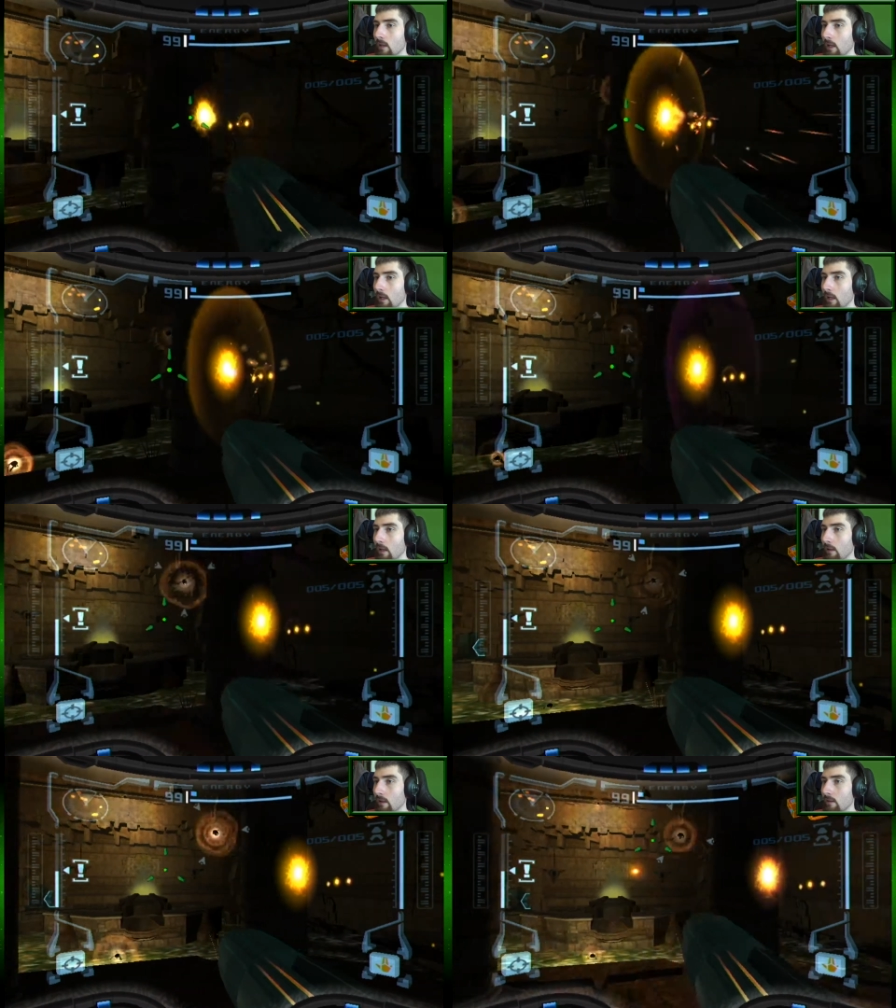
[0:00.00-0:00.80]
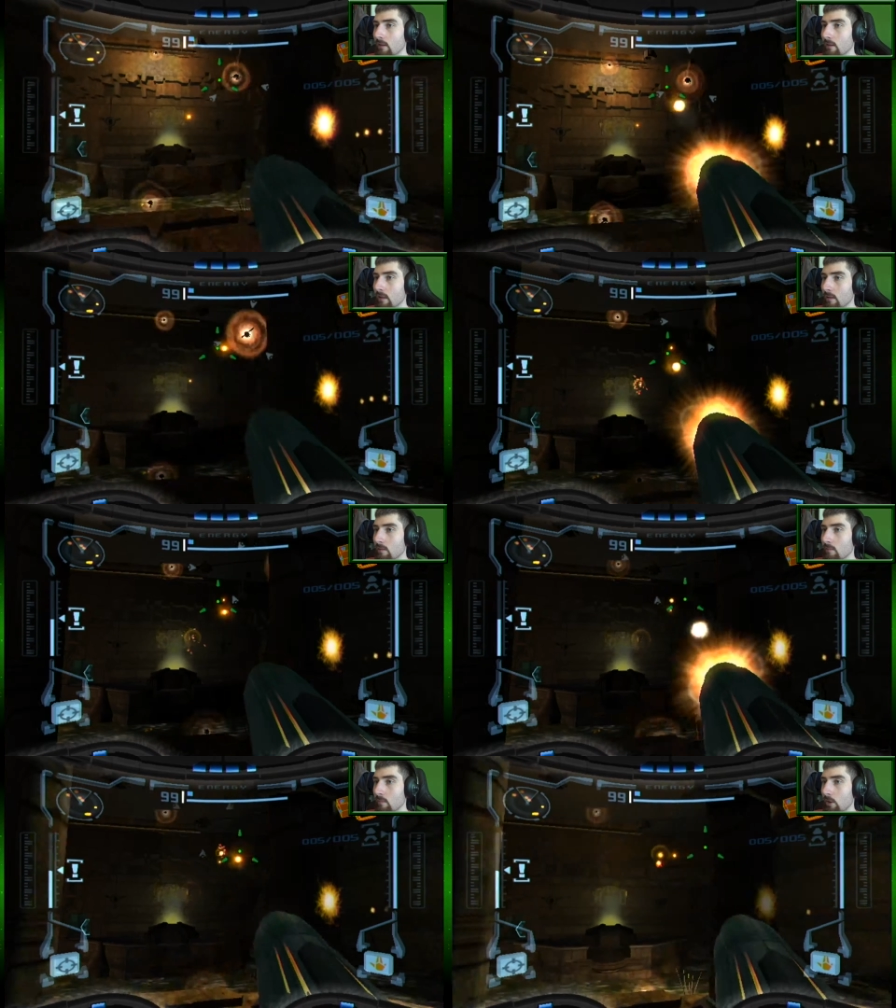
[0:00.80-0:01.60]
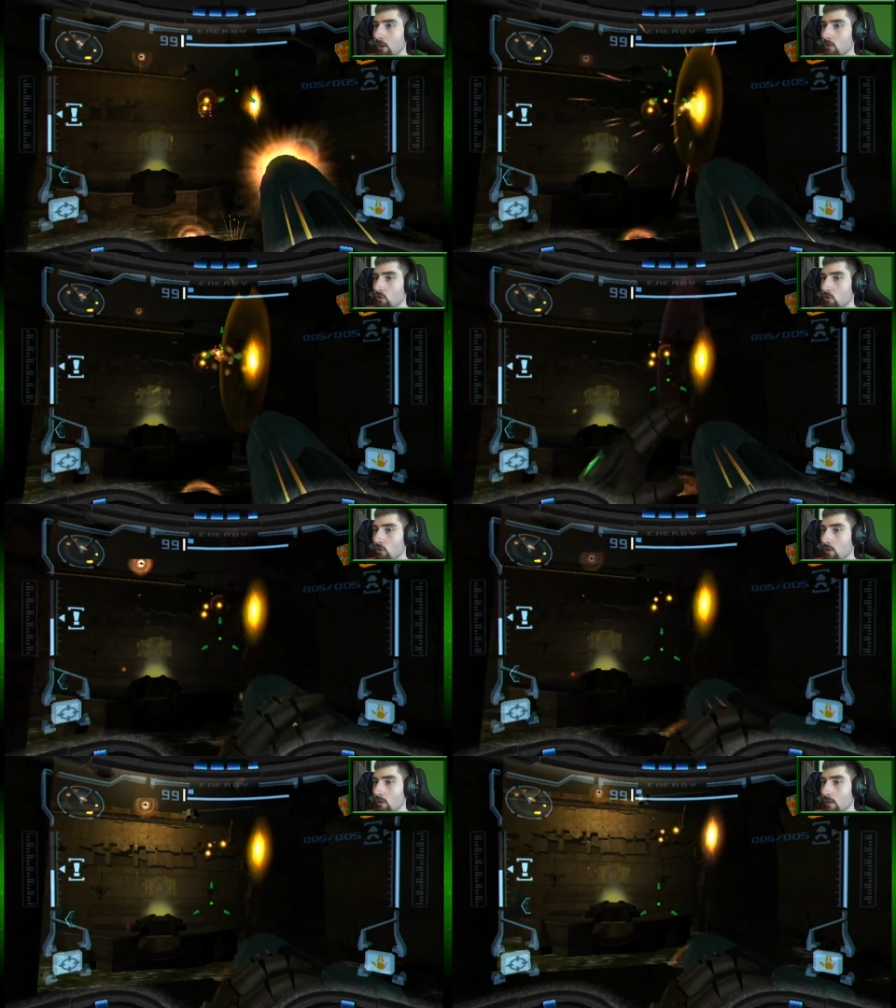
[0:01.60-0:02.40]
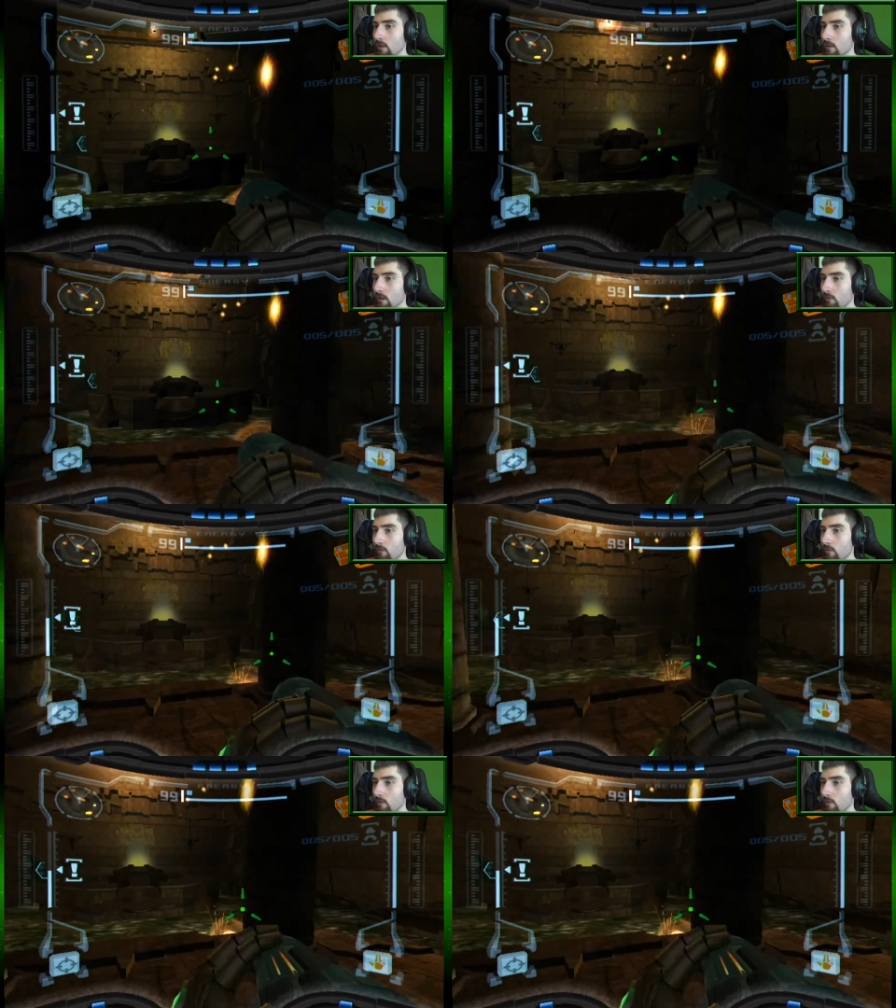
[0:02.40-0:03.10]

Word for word: Uh, that burns and stuff.